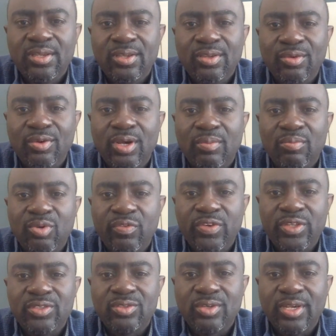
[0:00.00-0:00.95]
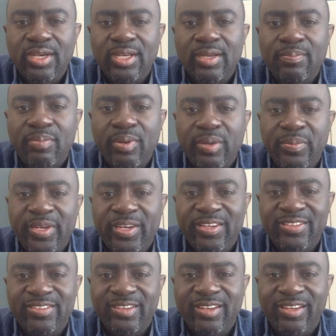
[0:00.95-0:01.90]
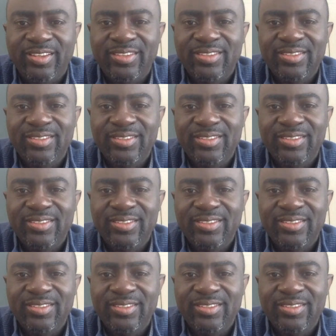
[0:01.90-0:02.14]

you are moving to Ghana permanently.